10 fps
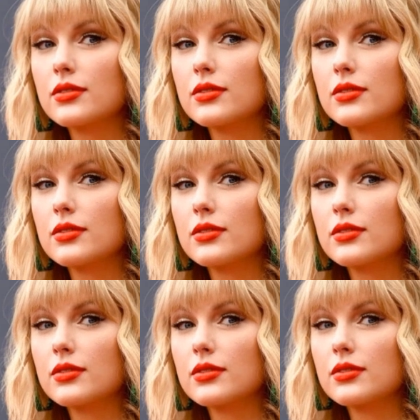
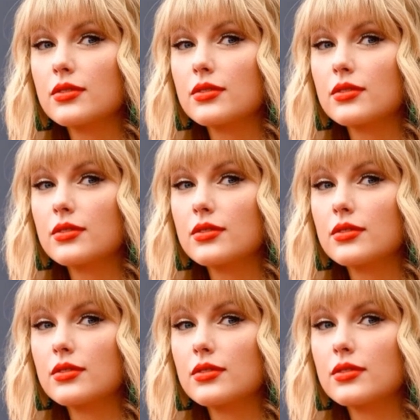
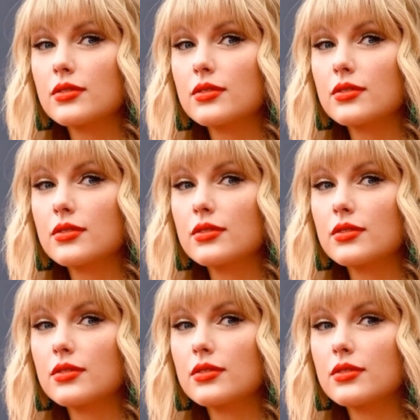
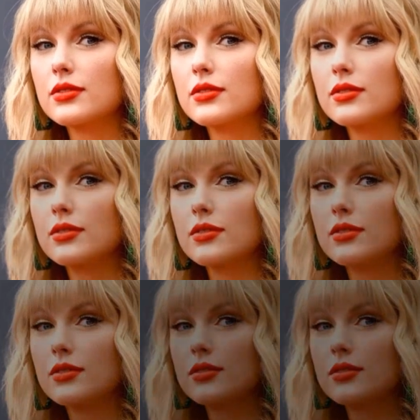[no speech]